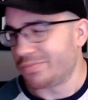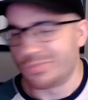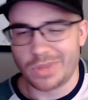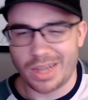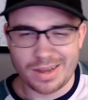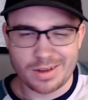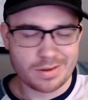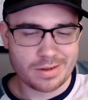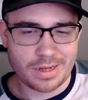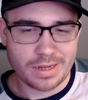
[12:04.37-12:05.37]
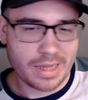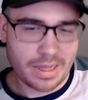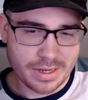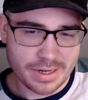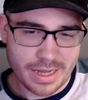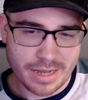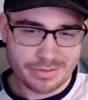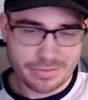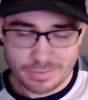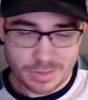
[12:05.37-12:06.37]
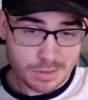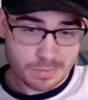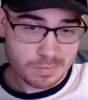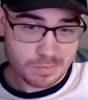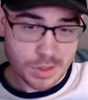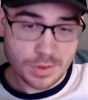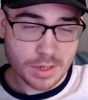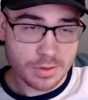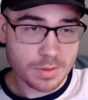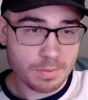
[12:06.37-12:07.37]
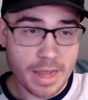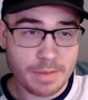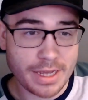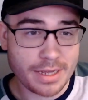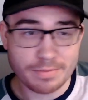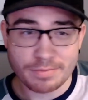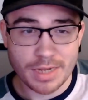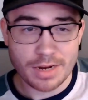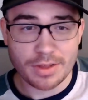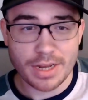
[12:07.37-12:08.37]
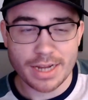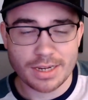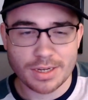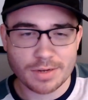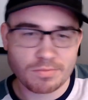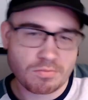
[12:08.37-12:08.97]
yeah. And then if who knows, maybe here in the next